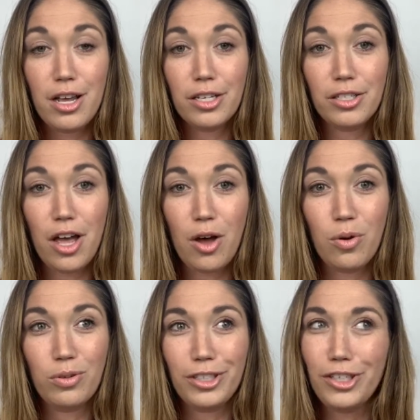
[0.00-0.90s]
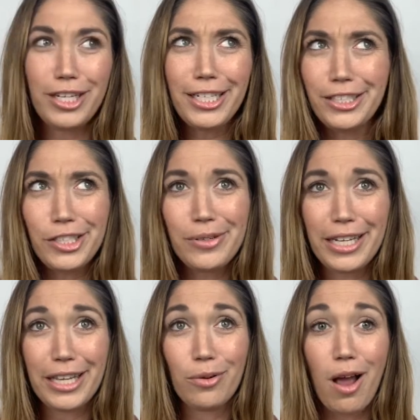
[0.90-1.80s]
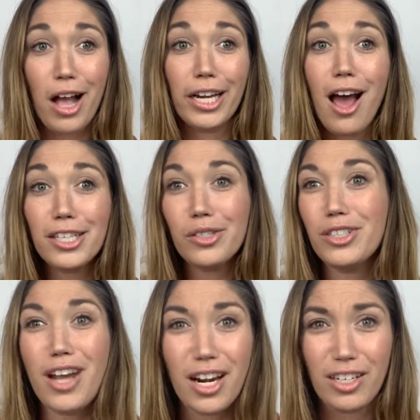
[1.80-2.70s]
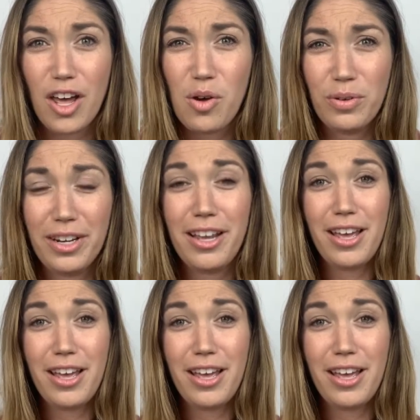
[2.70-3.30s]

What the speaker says: So you didn't do anything wrong, and also you're not alone.